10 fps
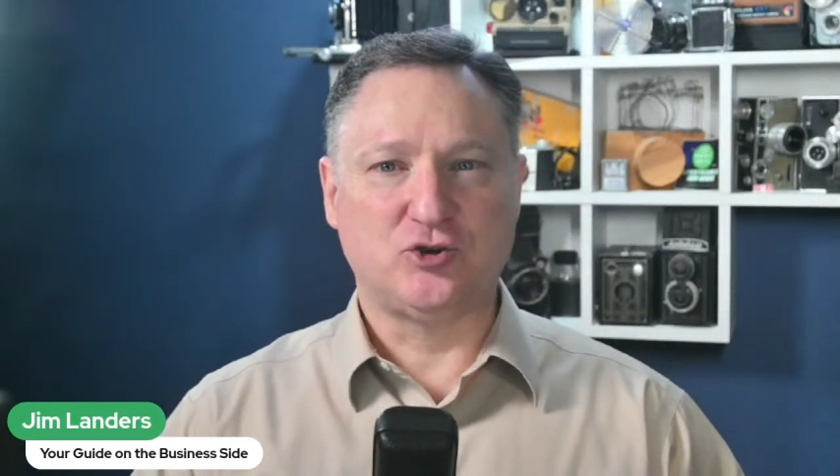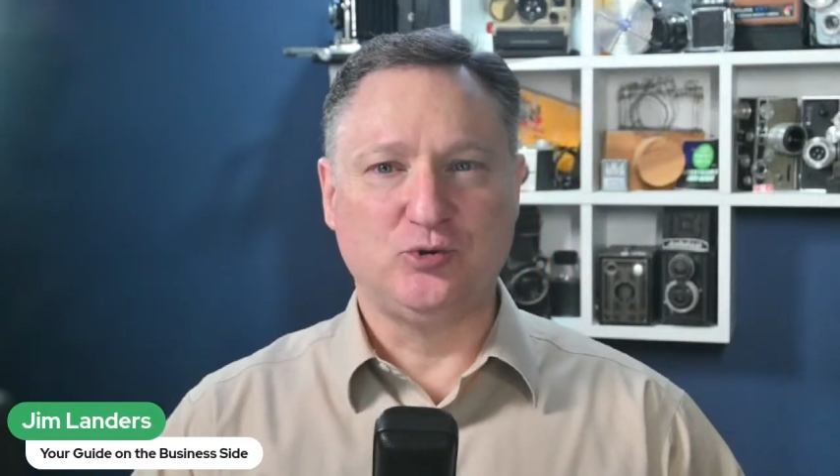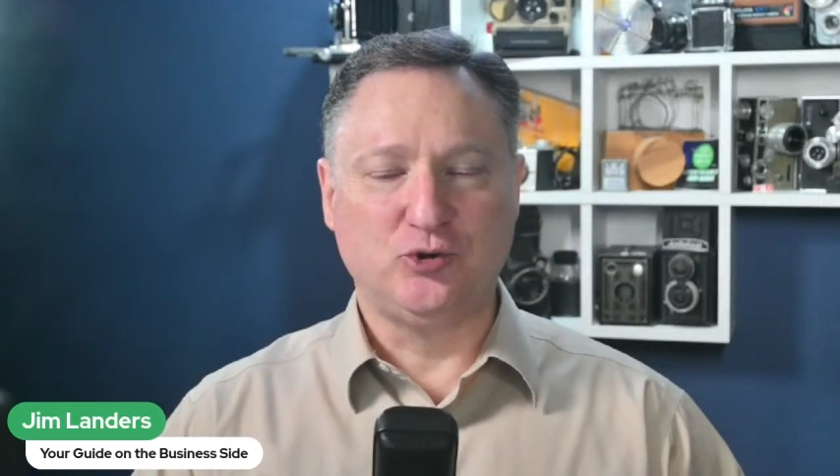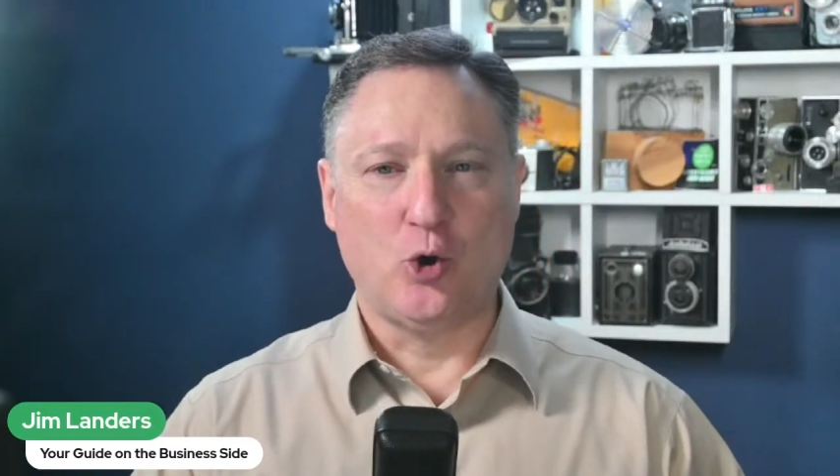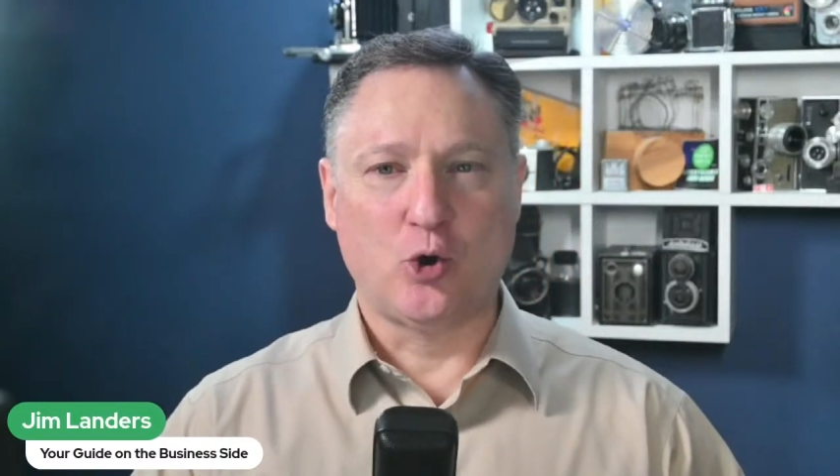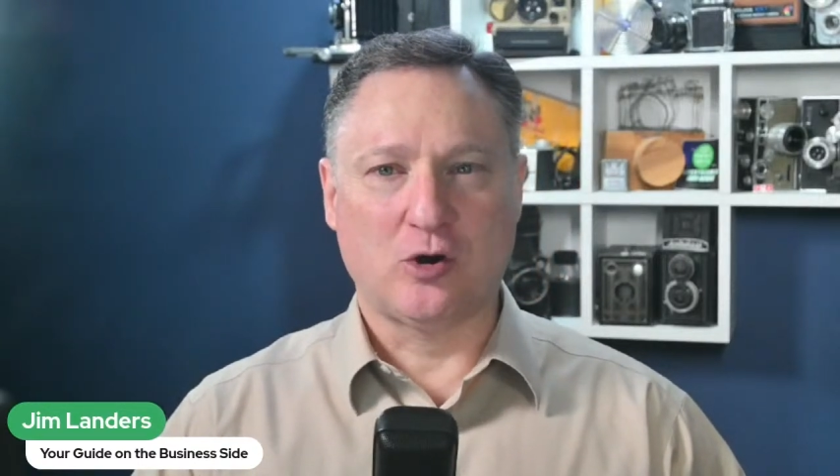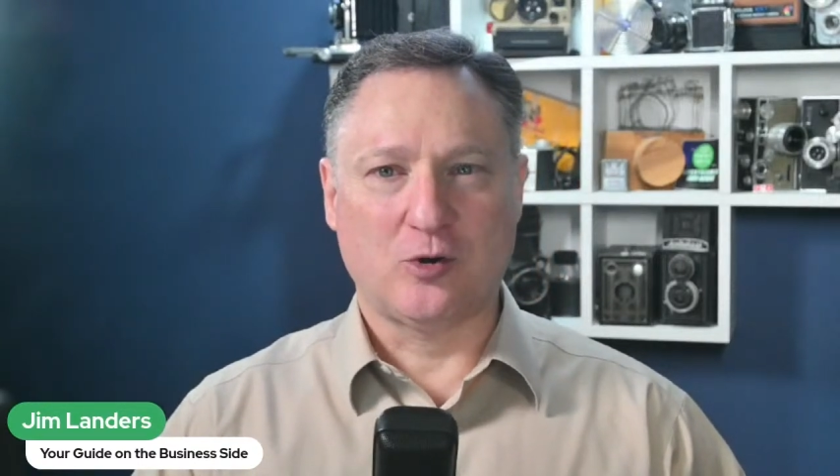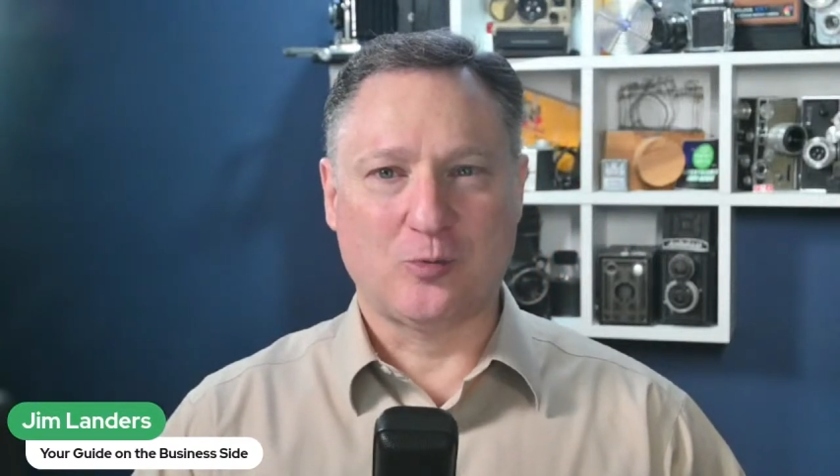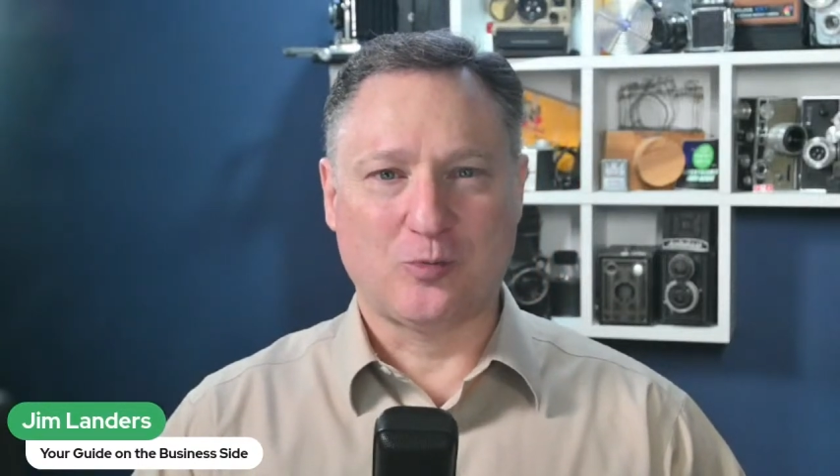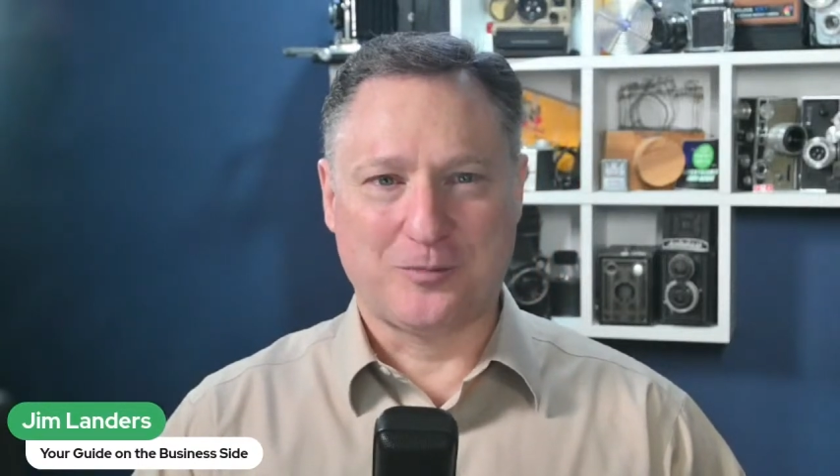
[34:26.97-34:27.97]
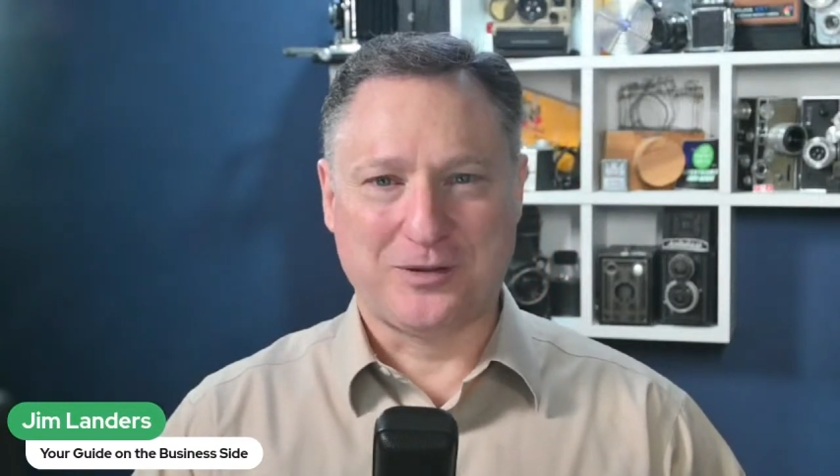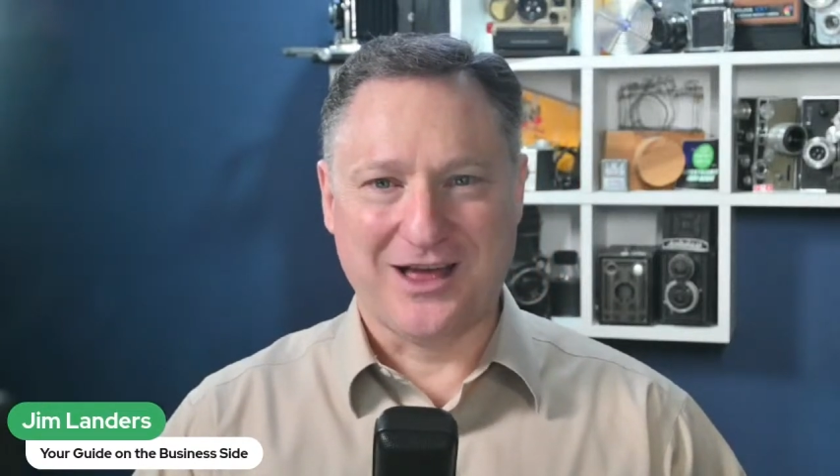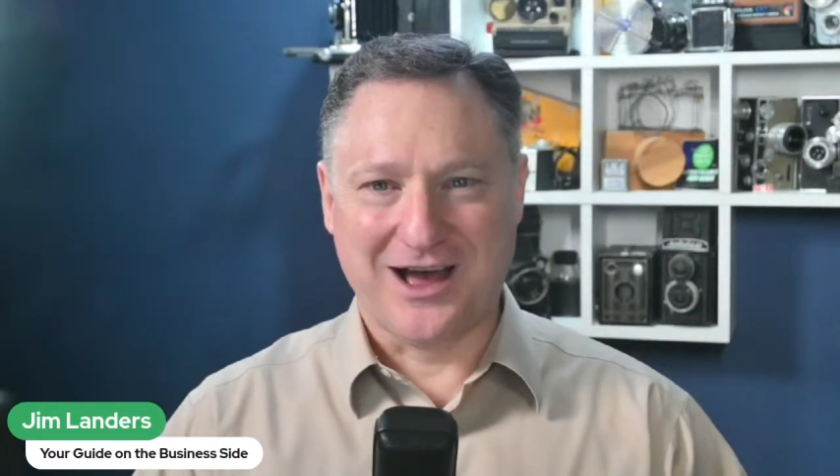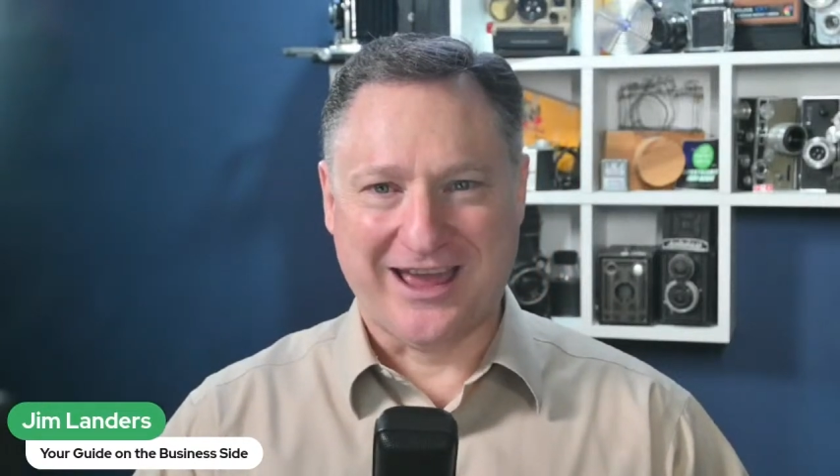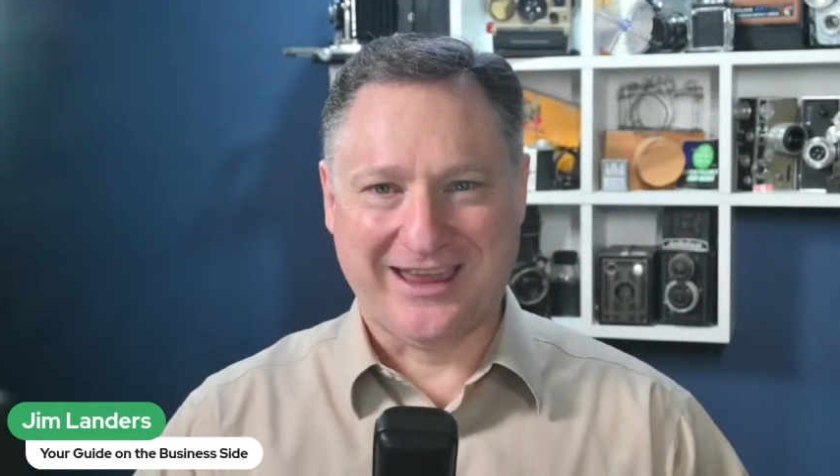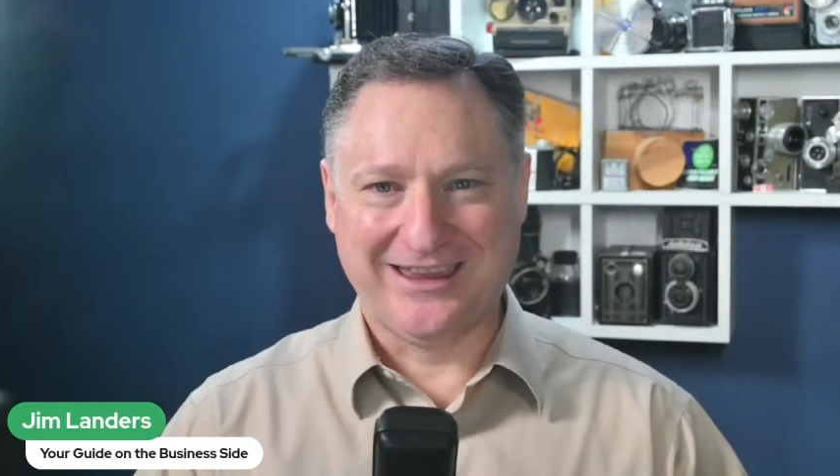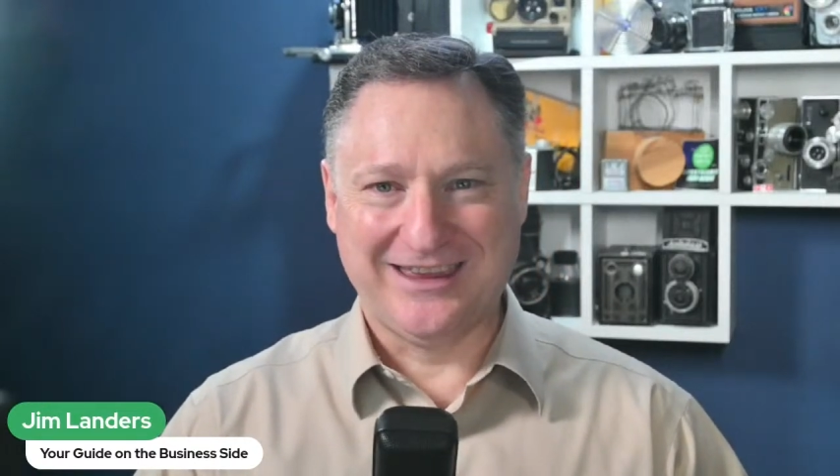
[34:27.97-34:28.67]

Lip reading: to your reply.